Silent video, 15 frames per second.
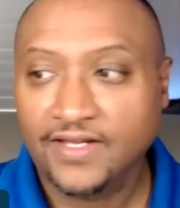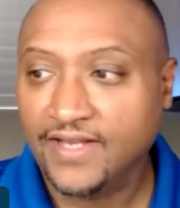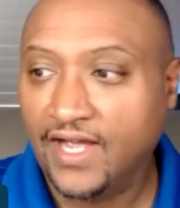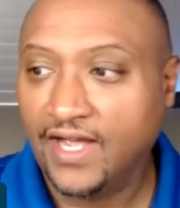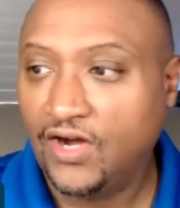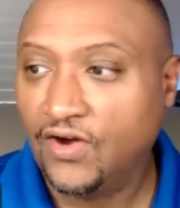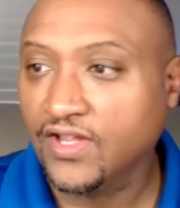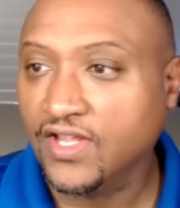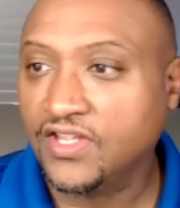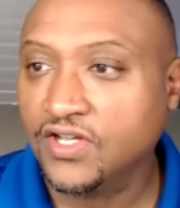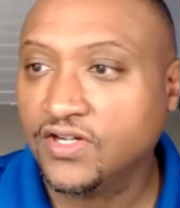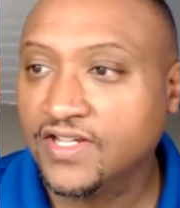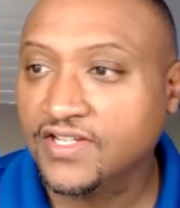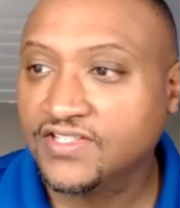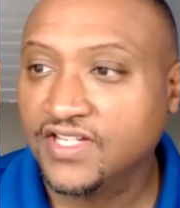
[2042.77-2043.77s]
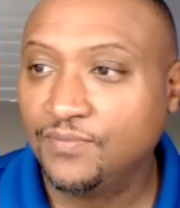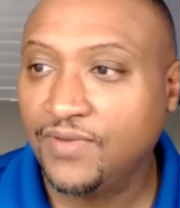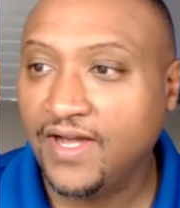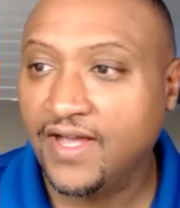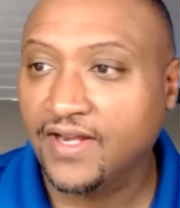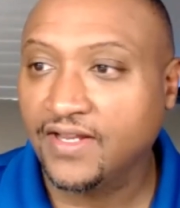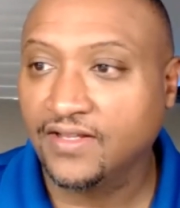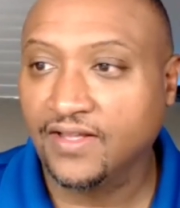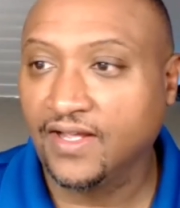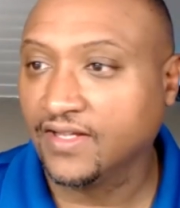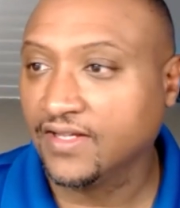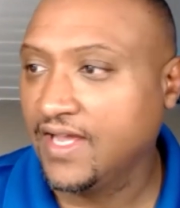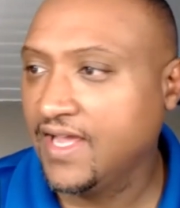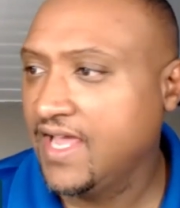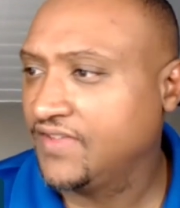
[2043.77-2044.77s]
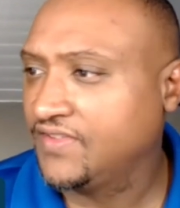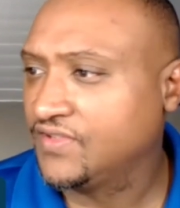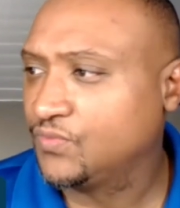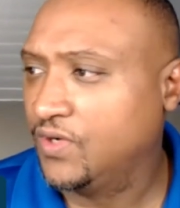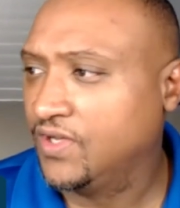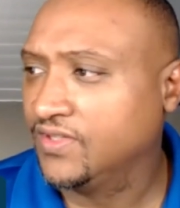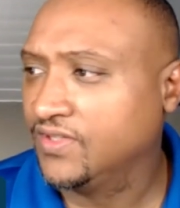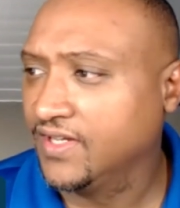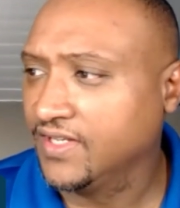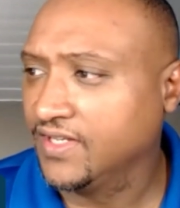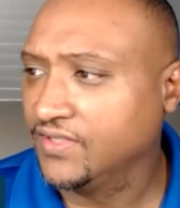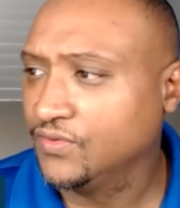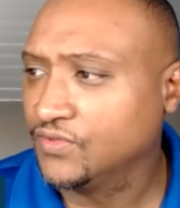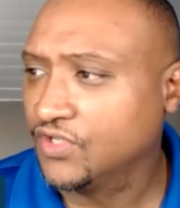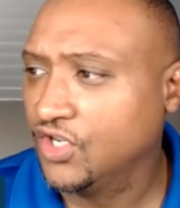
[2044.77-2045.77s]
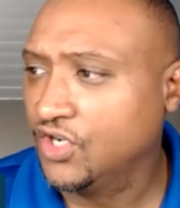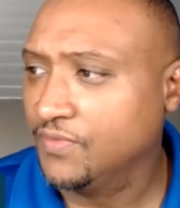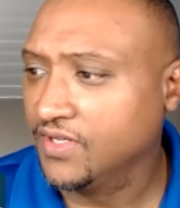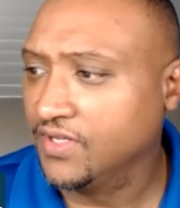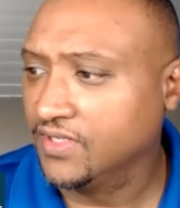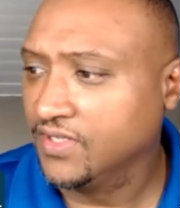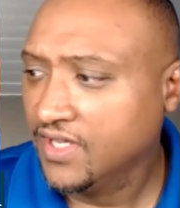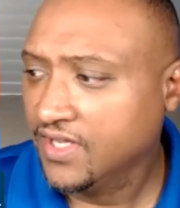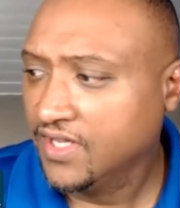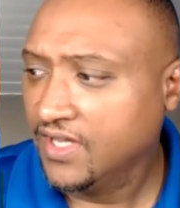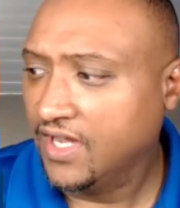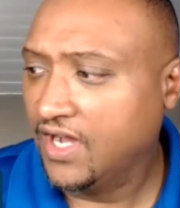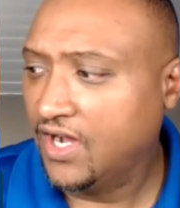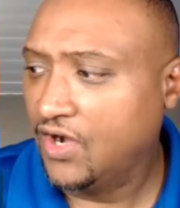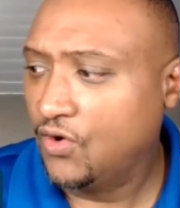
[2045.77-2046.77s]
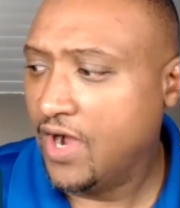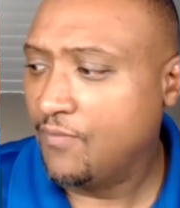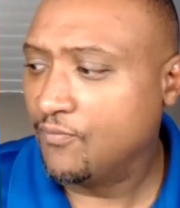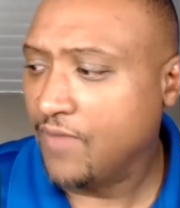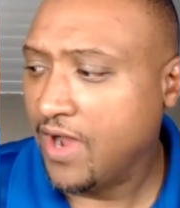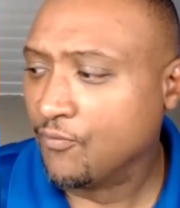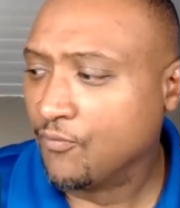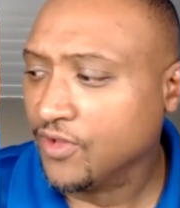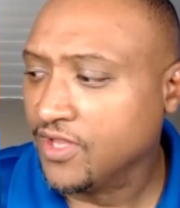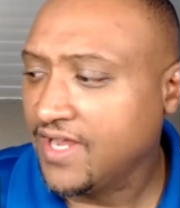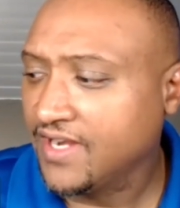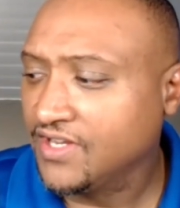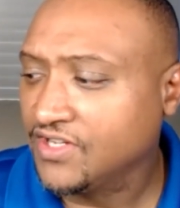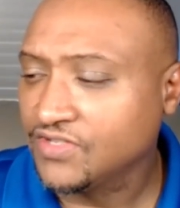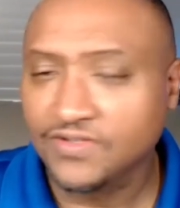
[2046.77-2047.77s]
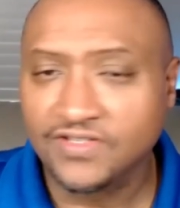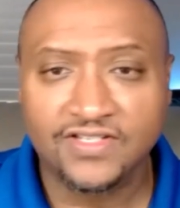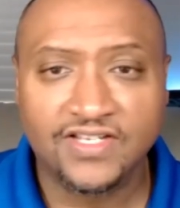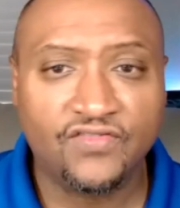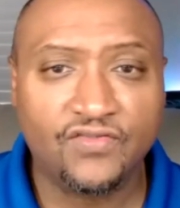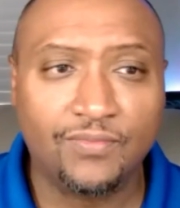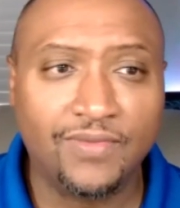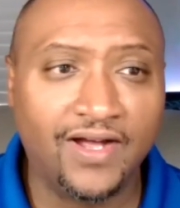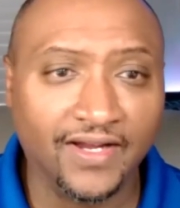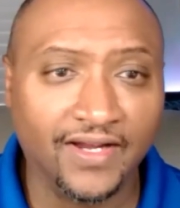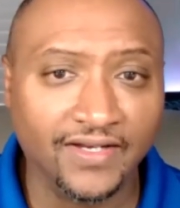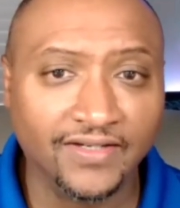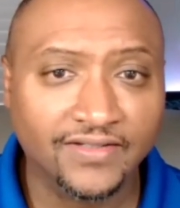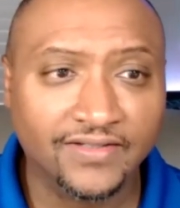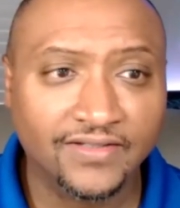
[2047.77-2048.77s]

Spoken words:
Now, you'll get somebody, like I had this one lady who told me, oh, I'm really not interested, never mind.